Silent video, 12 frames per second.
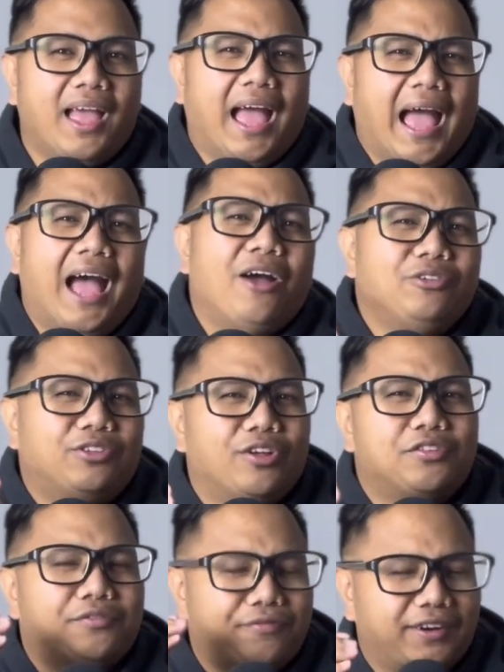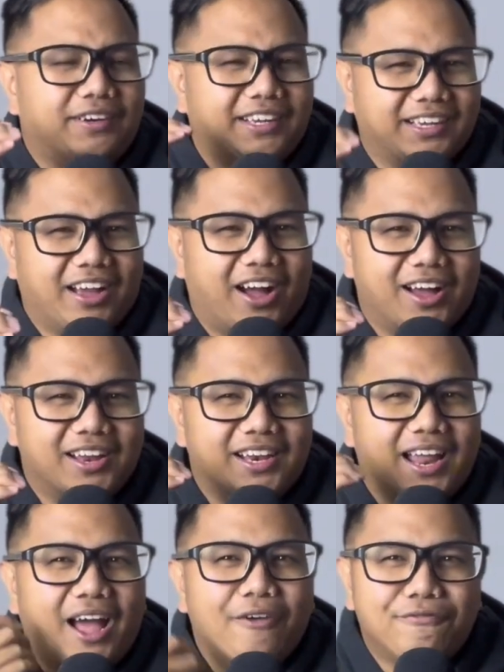How does fearing God
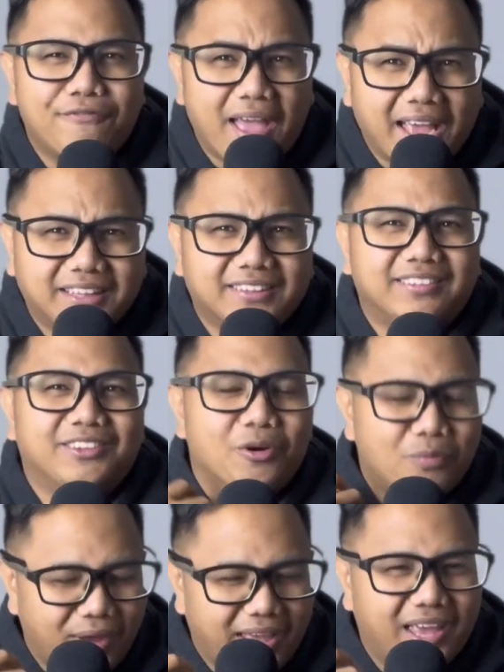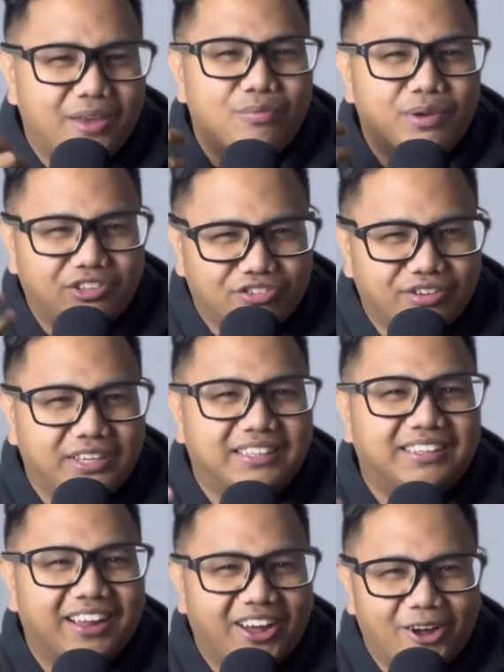affect the way we
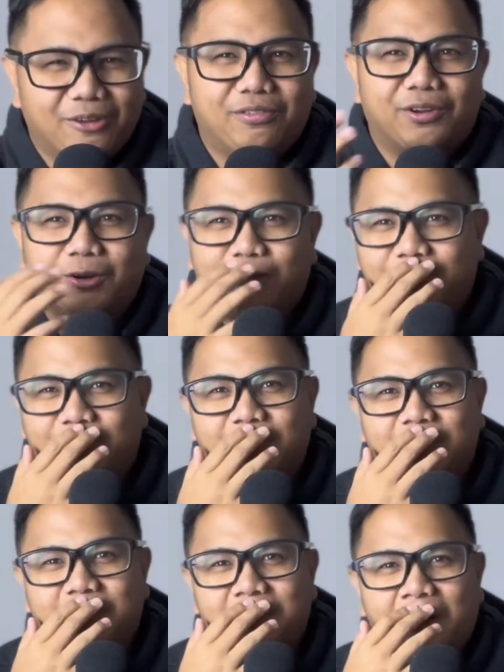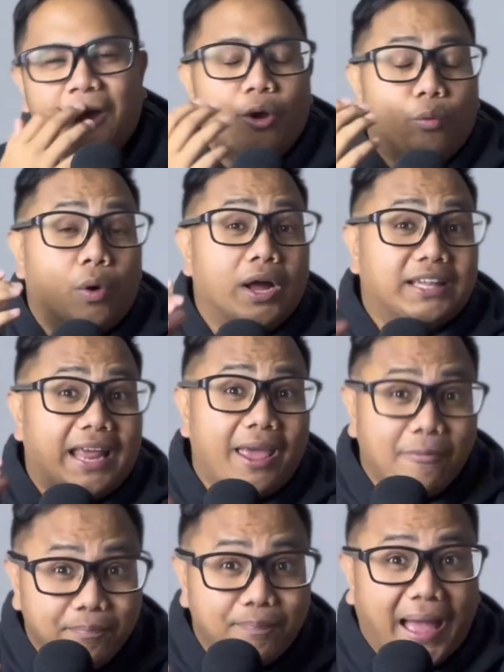treat others? What
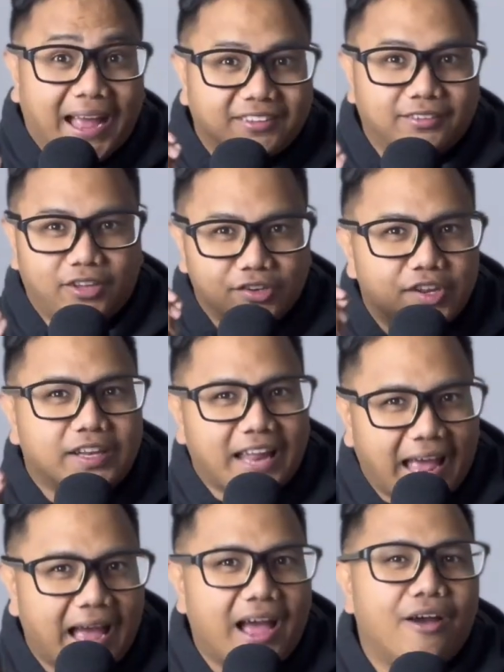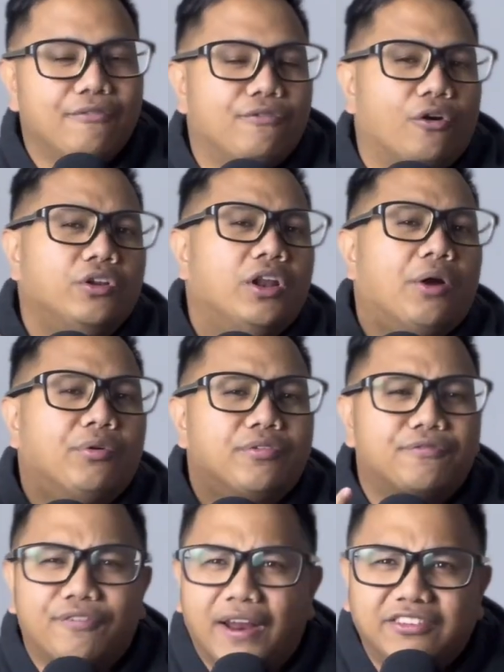impact does it have on our
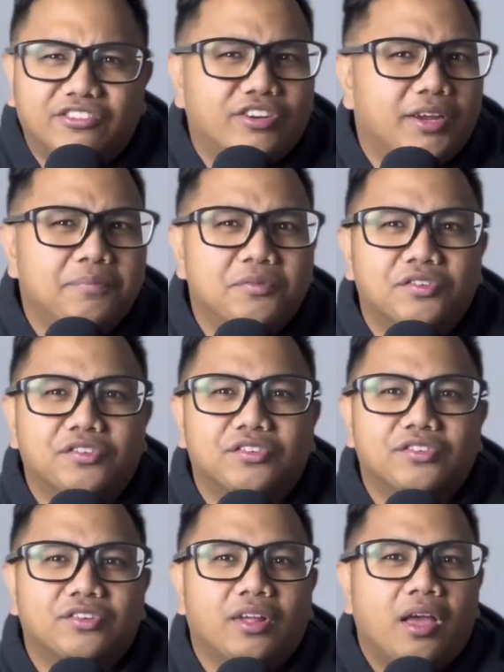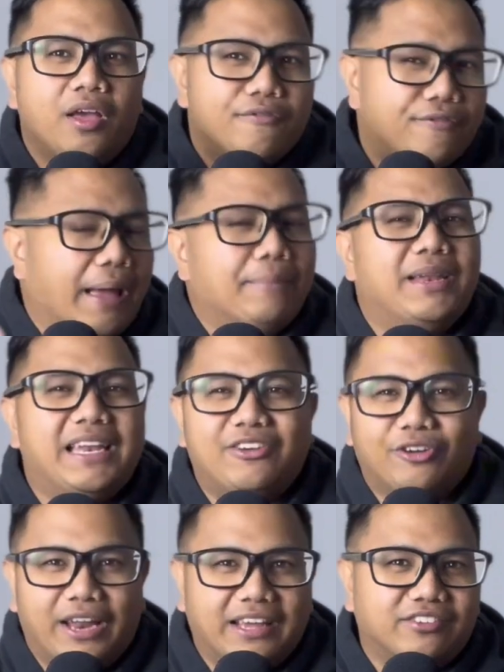friendships, family
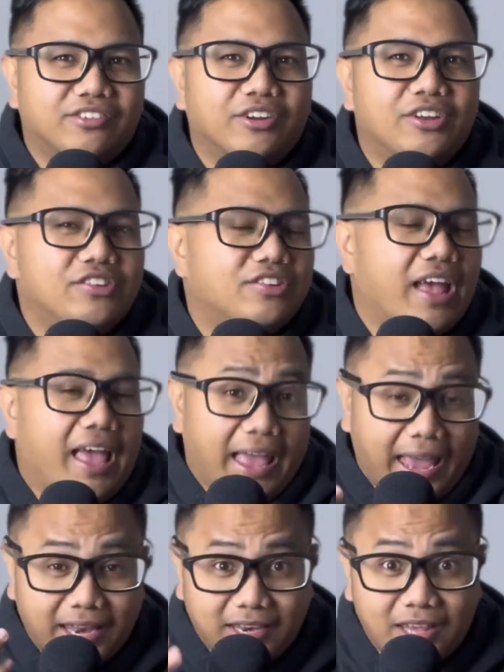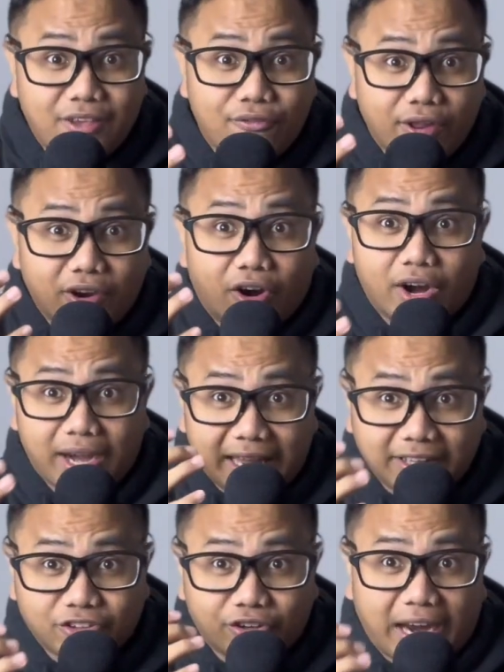connections, and even our
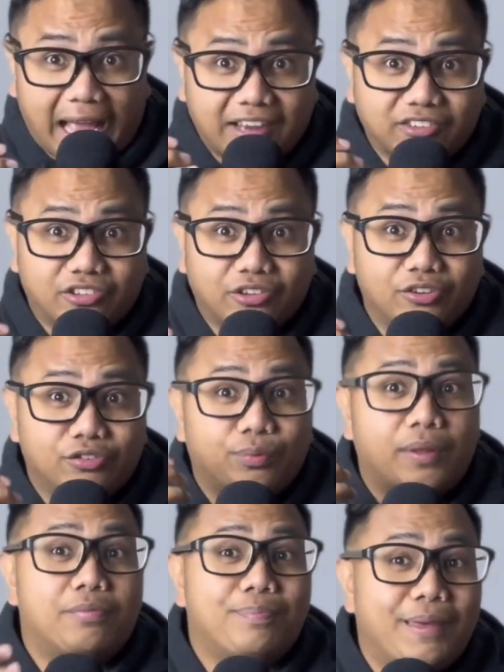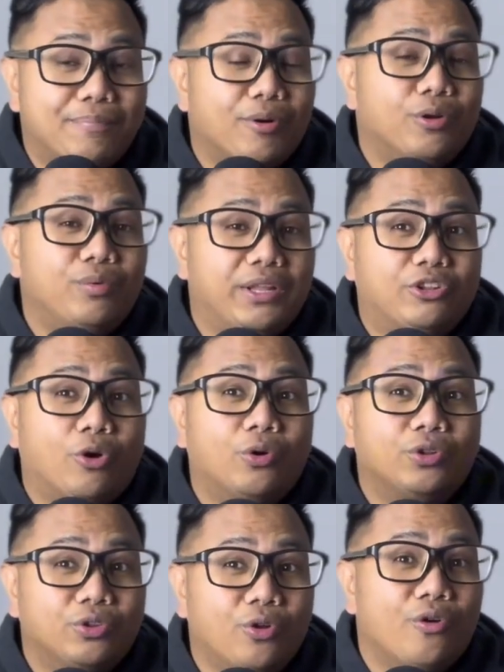interactions with people we
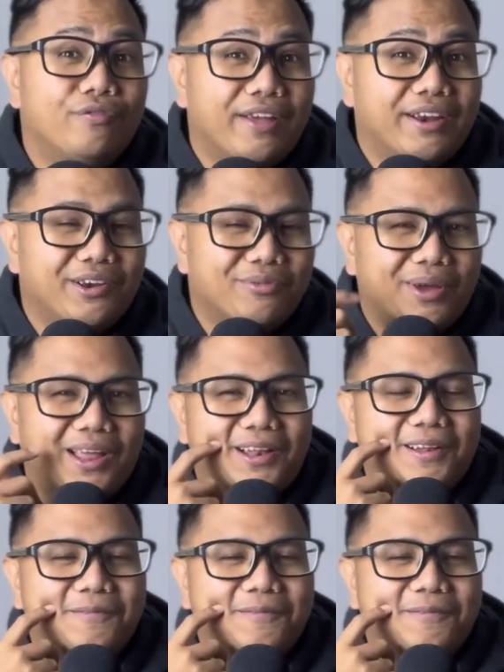don't know very well?